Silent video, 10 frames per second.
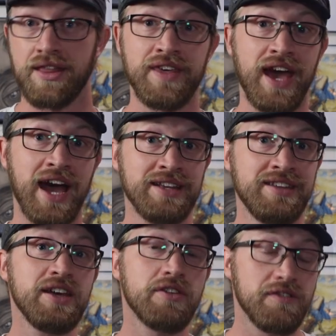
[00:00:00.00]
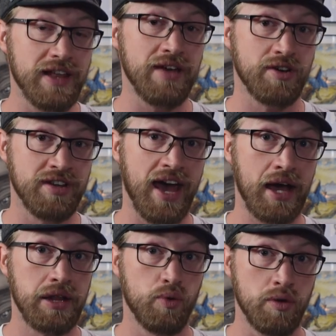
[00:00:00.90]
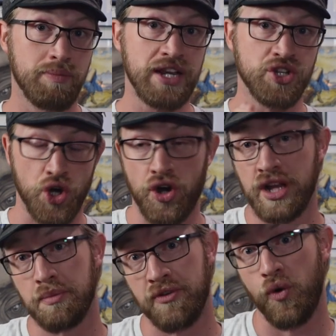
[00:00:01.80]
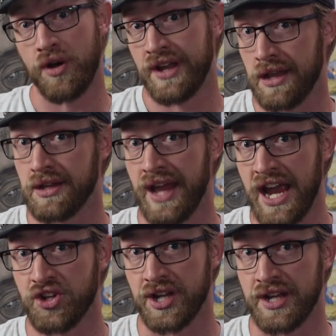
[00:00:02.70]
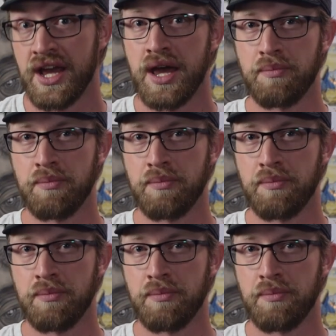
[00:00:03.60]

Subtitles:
the ideal flavor text would be Journey Before Destination,